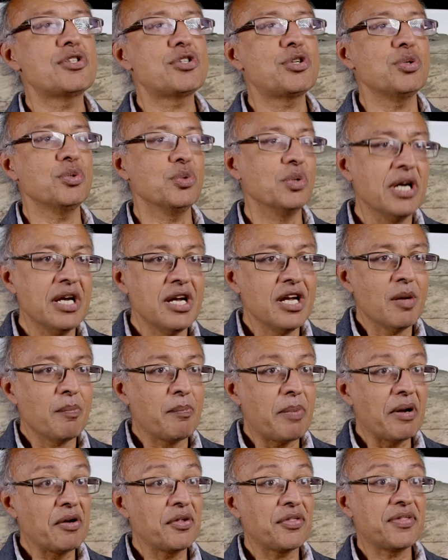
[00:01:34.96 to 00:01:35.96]
to
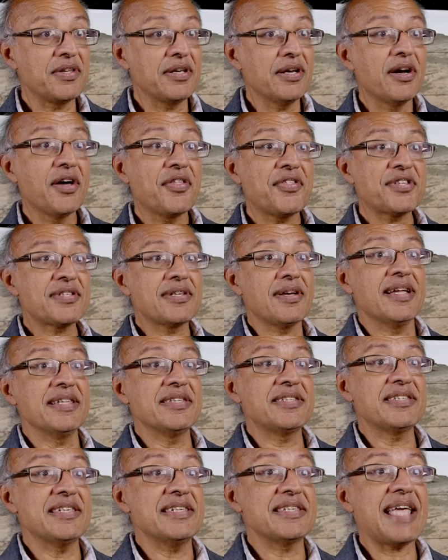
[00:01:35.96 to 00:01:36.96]
both the Earth
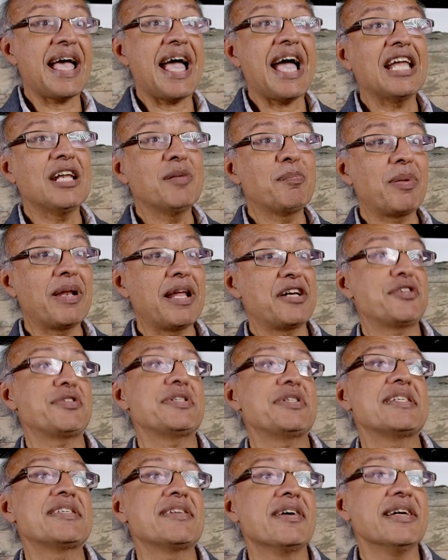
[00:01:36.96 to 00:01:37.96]
sciences and
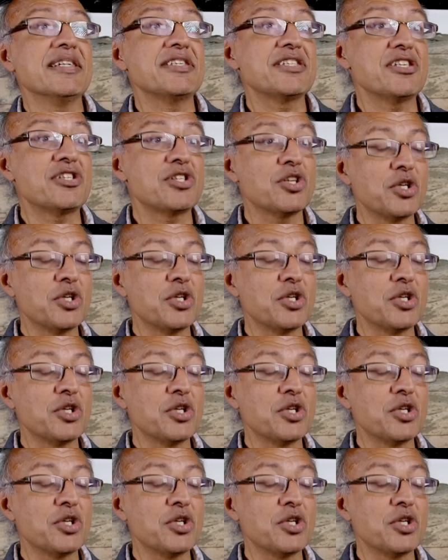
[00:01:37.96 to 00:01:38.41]
planetary sciences. So